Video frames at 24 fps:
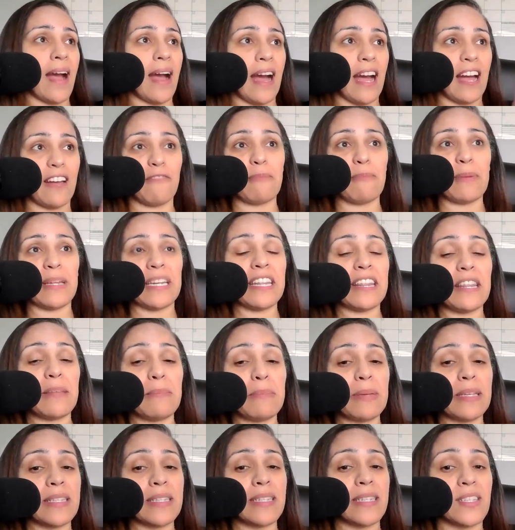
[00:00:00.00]
I've been in the
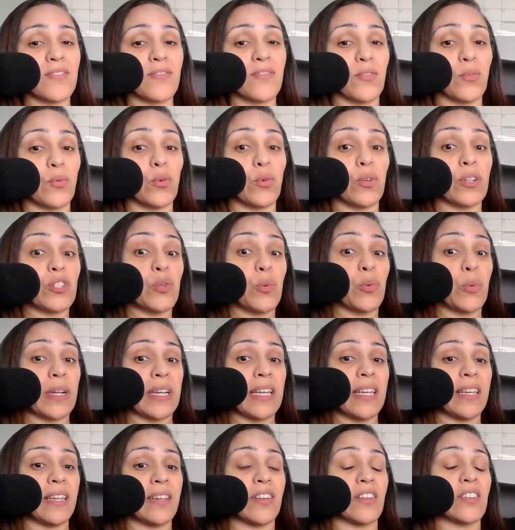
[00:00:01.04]
business for
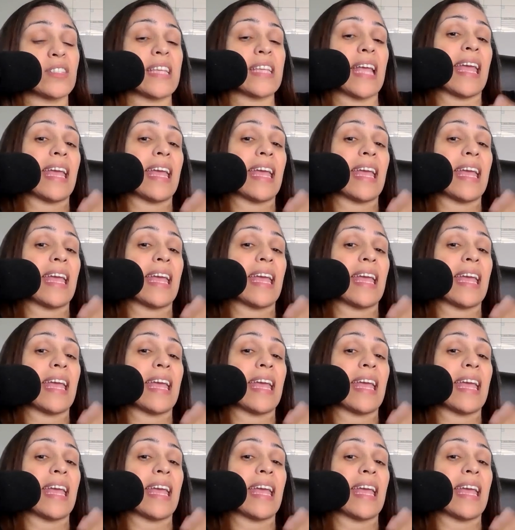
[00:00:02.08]
20 years